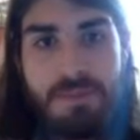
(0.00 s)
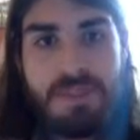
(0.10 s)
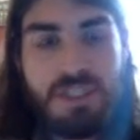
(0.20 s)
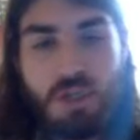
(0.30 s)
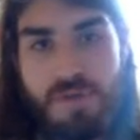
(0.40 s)

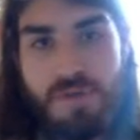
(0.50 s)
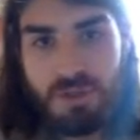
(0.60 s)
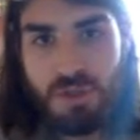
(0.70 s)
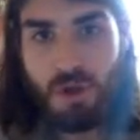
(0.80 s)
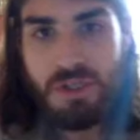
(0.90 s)
but scurvy
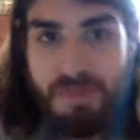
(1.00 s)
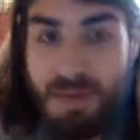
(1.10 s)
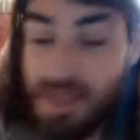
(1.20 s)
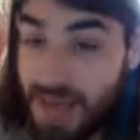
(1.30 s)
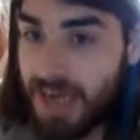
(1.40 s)
results from
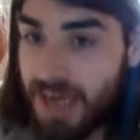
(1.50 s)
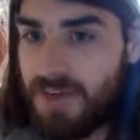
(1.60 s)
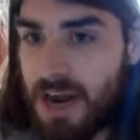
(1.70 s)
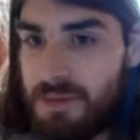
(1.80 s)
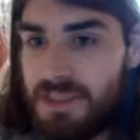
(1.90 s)
a lack of
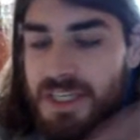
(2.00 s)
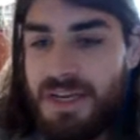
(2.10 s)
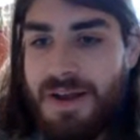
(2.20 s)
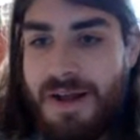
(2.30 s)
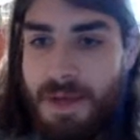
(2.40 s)
vitamin
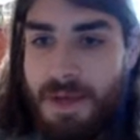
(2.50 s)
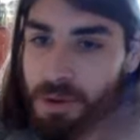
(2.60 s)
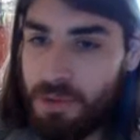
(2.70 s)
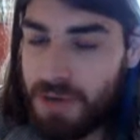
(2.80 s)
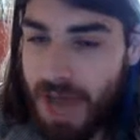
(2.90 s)
C. And
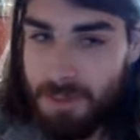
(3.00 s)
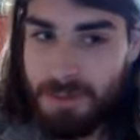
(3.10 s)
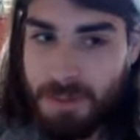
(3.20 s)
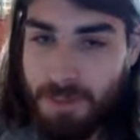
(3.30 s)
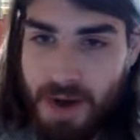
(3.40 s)
what would
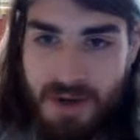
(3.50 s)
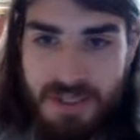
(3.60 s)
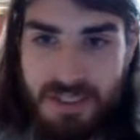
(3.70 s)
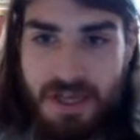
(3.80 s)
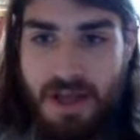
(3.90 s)
happen to
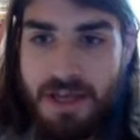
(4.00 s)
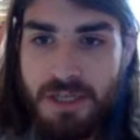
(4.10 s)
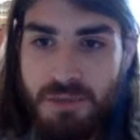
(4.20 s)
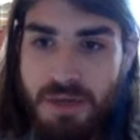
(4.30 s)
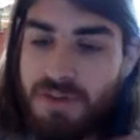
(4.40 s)
pirates
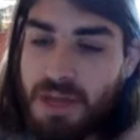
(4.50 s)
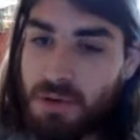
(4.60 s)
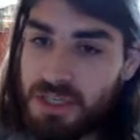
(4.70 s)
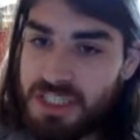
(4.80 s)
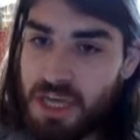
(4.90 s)
is whenever they
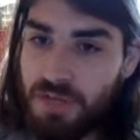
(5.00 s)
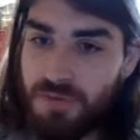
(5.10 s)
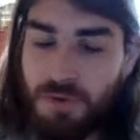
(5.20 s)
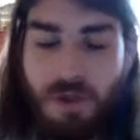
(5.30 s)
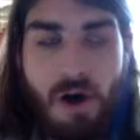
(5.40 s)
were sailing
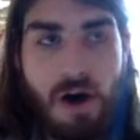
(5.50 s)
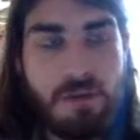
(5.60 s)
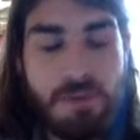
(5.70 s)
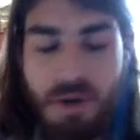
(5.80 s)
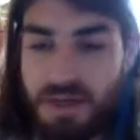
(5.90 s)
for
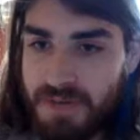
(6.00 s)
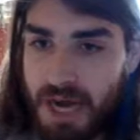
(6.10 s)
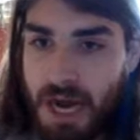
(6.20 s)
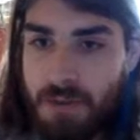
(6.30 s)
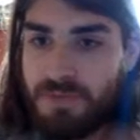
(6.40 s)
long periods of
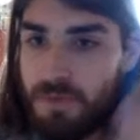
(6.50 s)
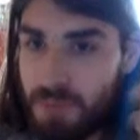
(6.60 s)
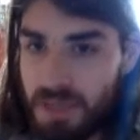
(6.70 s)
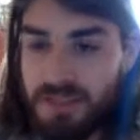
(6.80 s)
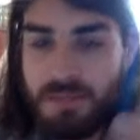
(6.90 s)
times, for
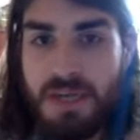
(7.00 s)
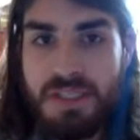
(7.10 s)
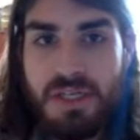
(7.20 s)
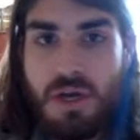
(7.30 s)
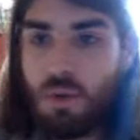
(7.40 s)
months and
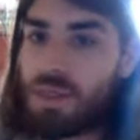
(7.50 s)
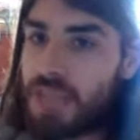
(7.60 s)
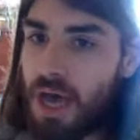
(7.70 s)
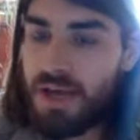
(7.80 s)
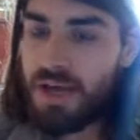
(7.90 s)
months,
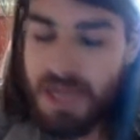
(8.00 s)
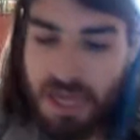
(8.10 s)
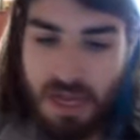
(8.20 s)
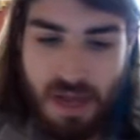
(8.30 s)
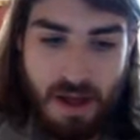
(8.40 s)
without
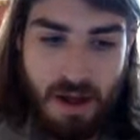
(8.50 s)
any